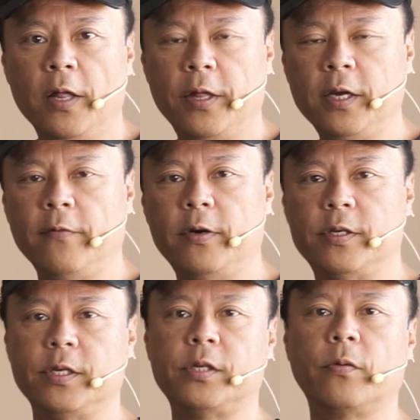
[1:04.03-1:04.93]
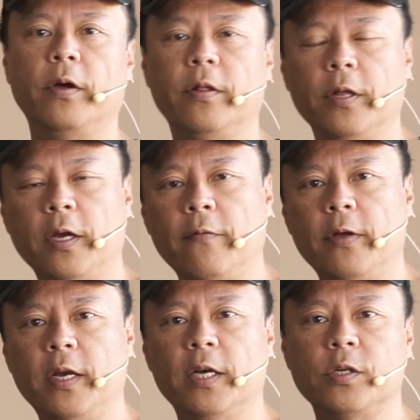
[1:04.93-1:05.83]
Think of it as this way think of
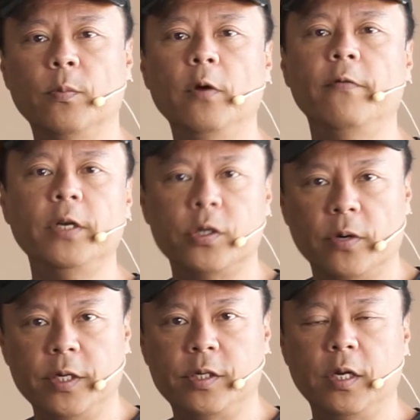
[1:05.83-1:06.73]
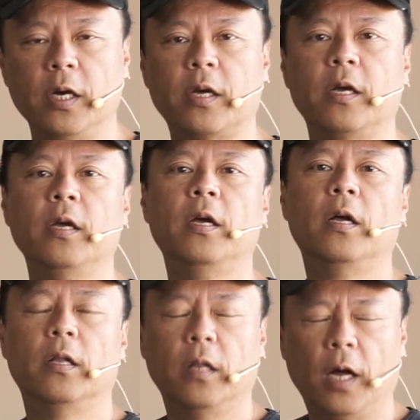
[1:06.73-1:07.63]
it as moving joystick
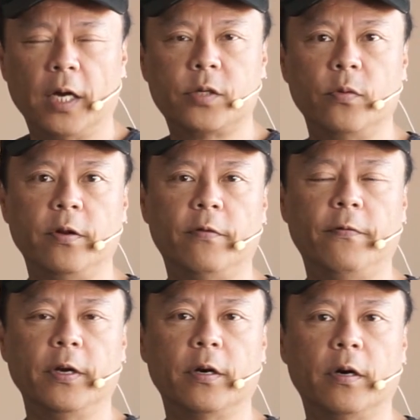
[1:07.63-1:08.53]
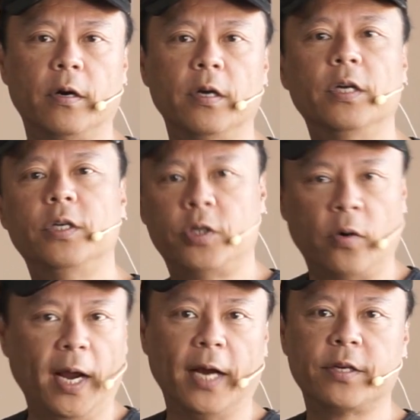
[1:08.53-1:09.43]
locks with your finger
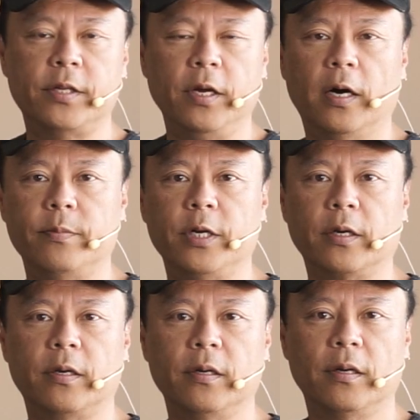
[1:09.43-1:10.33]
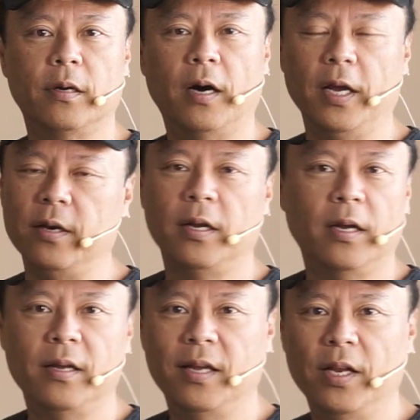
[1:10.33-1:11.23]
tracks the object. All right,
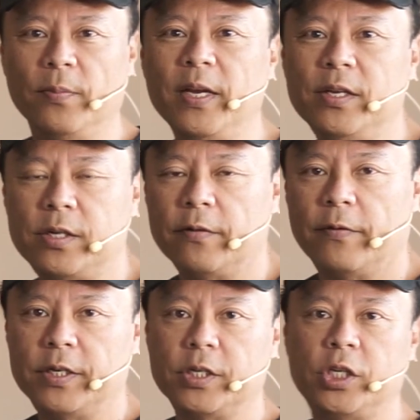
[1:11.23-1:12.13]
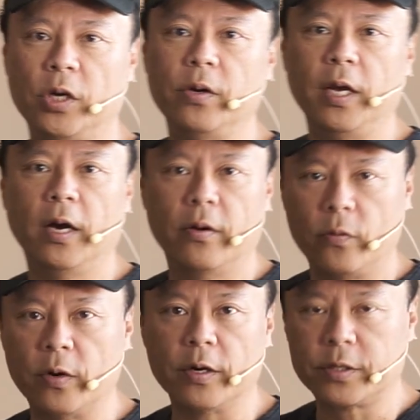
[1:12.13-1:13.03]
it'll be easier if I just show you how it
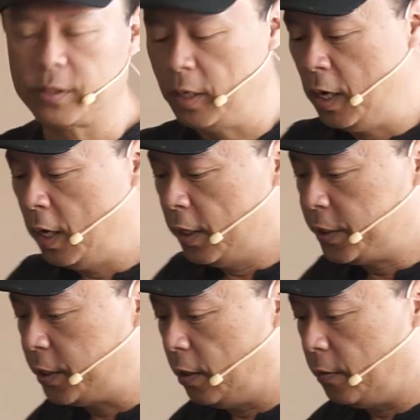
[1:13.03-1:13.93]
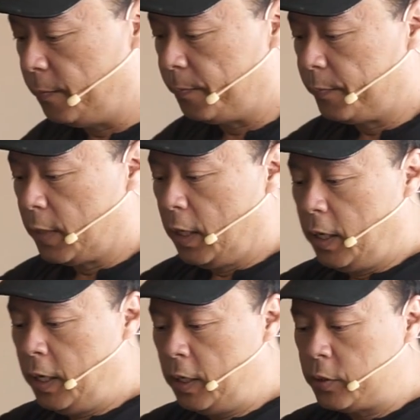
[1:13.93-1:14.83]
works. So
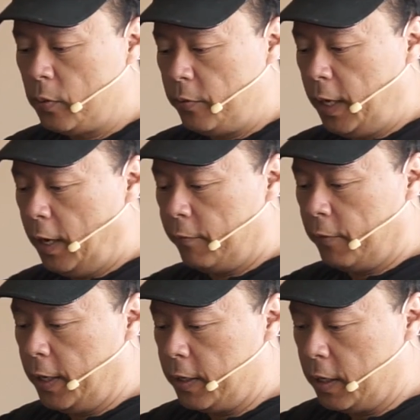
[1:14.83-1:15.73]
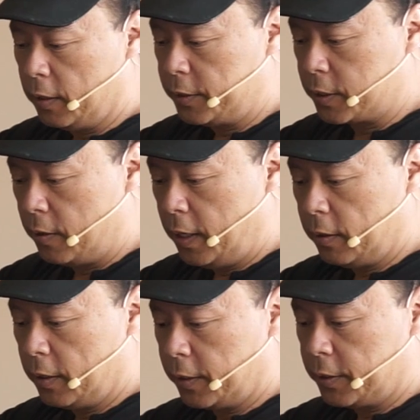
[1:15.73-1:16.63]
here's what we have right now. Let's go ahead
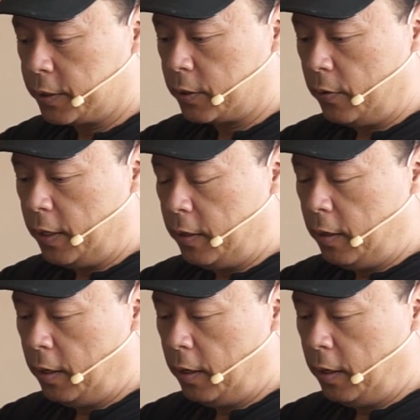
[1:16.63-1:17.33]
and look at the screen,